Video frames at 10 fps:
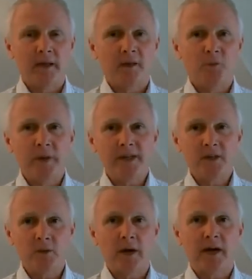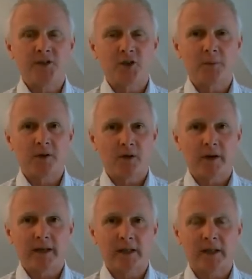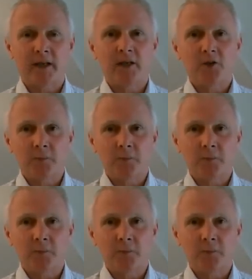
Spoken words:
if we do our job correctly,